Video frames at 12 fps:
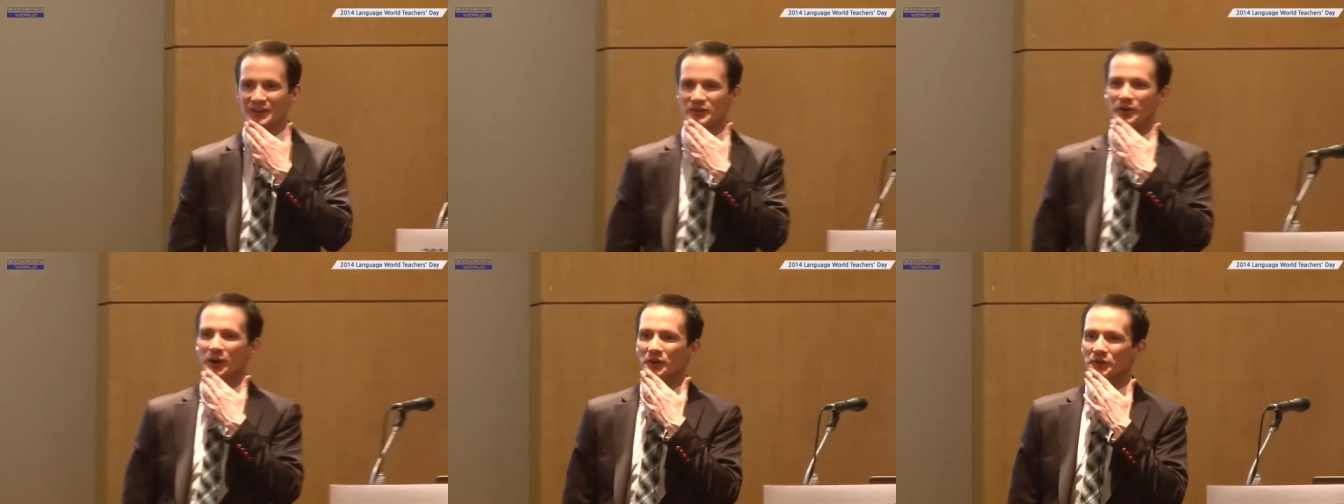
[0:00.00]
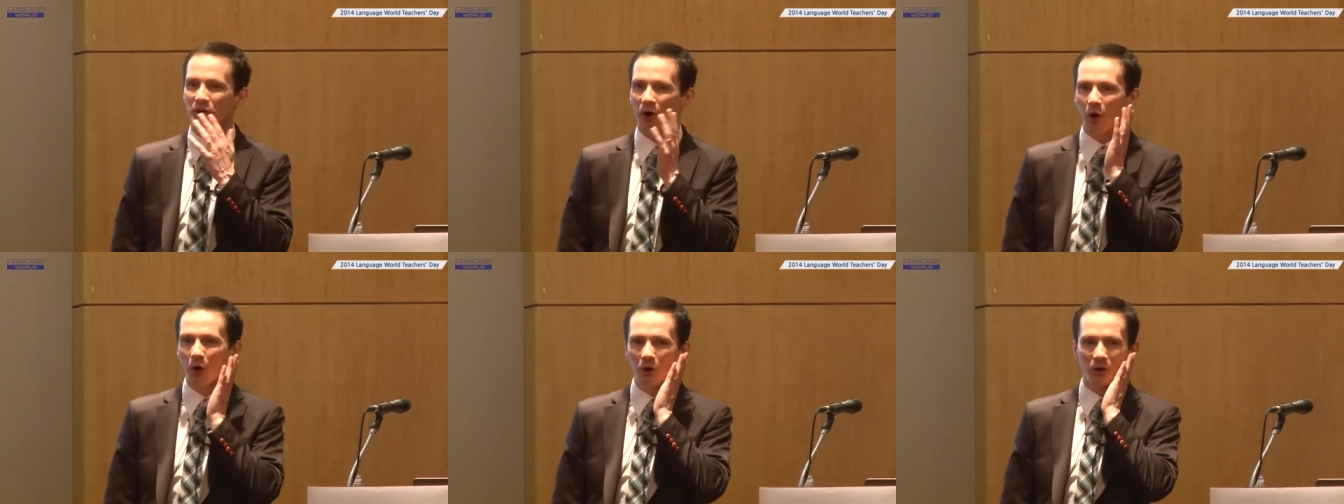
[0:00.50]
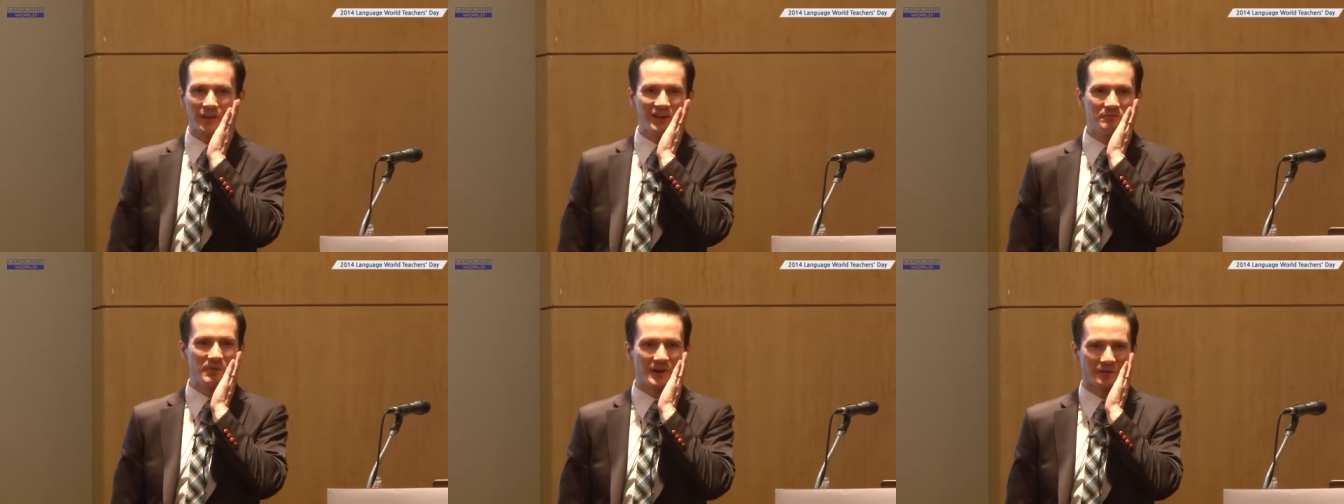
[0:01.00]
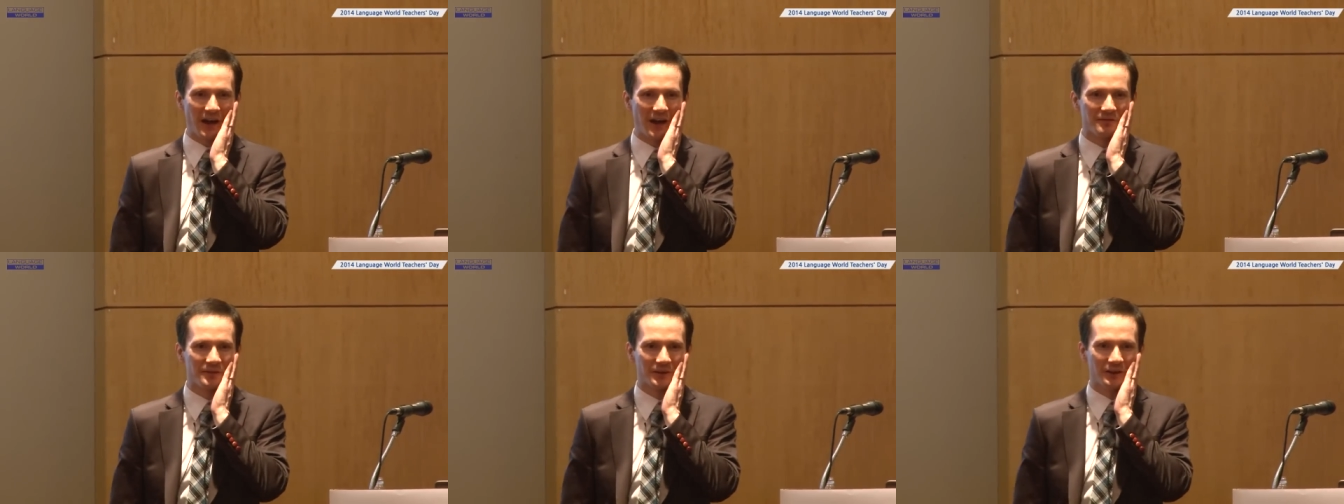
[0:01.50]
Drills are old. They've been
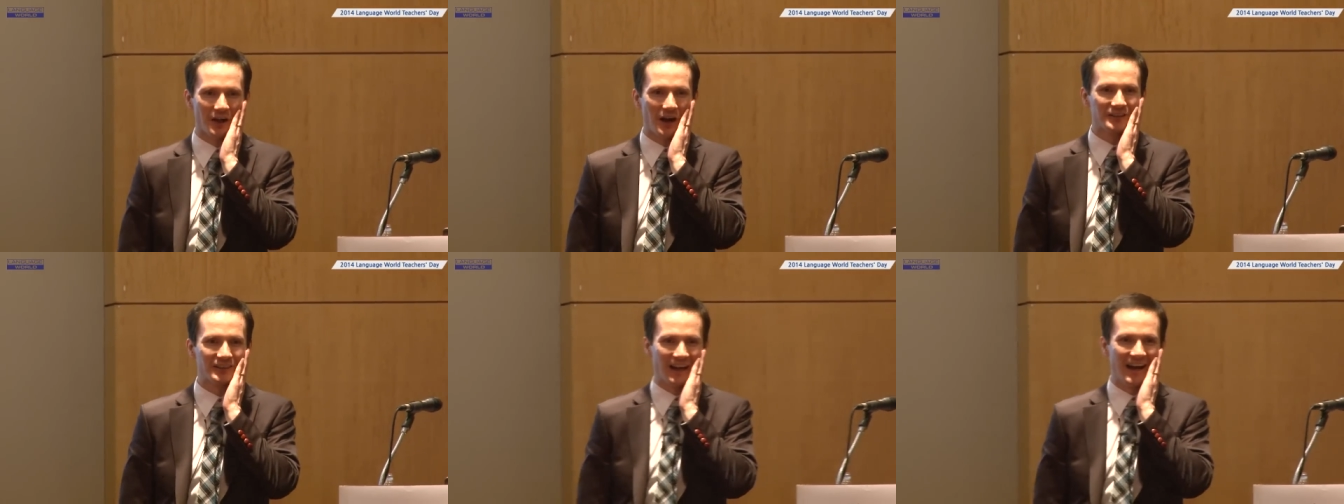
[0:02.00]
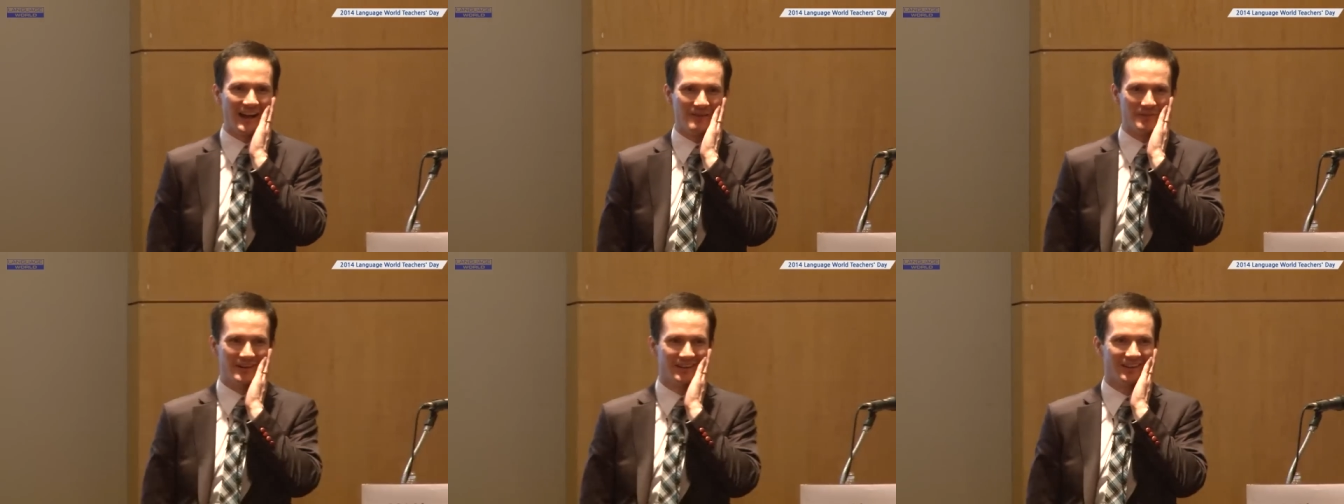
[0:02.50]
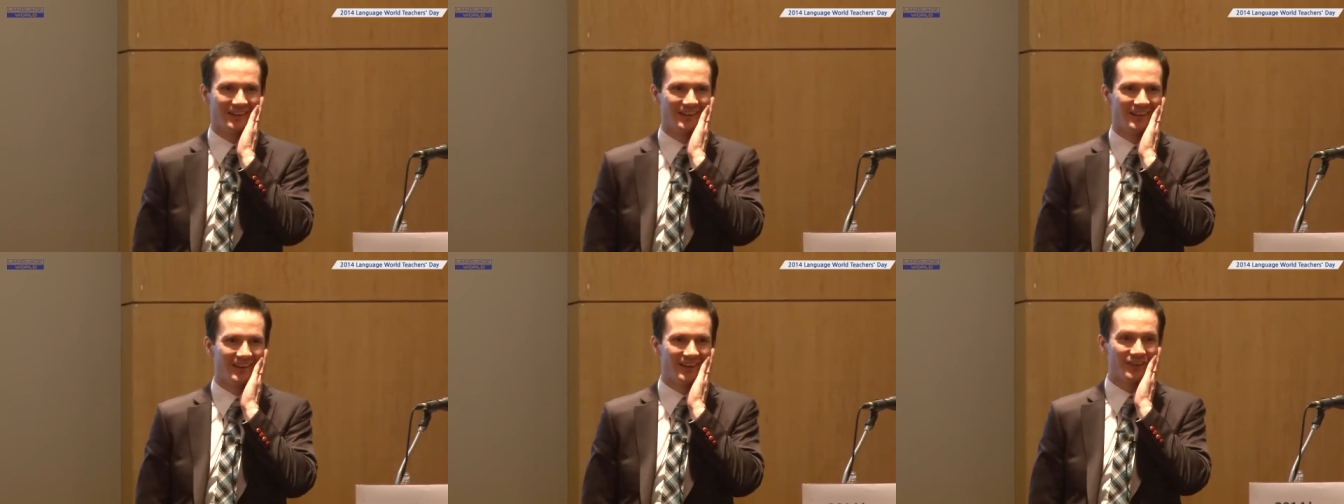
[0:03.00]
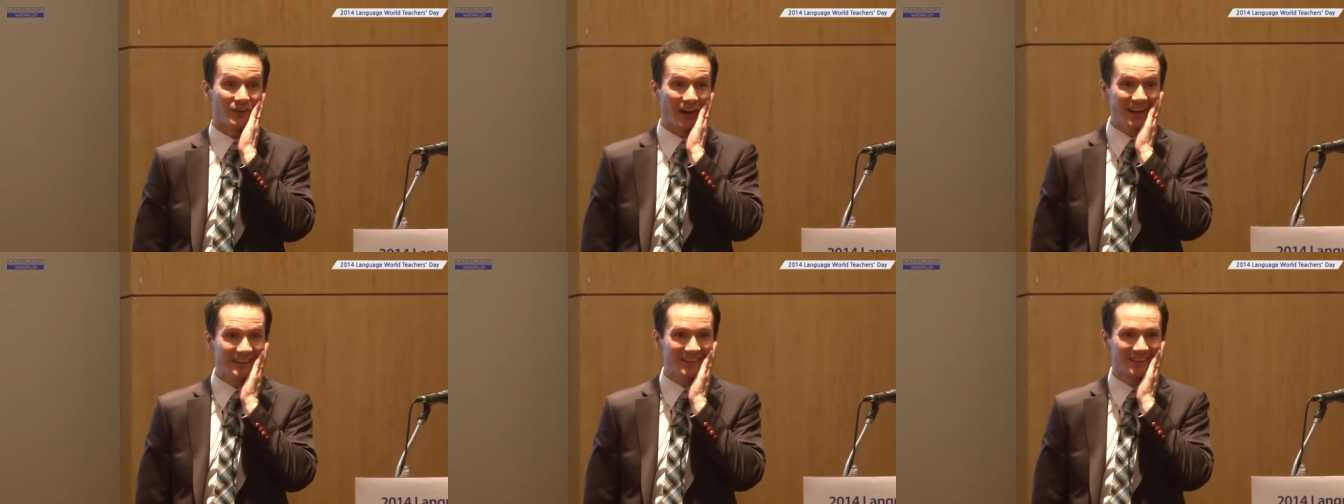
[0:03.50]
around for a long time,
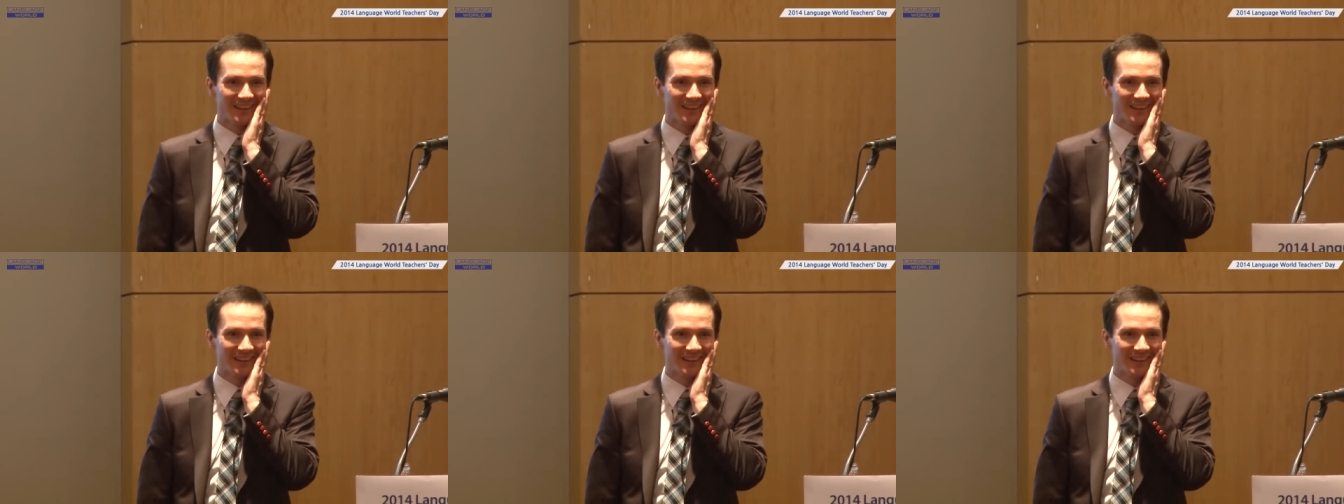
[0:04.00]
right?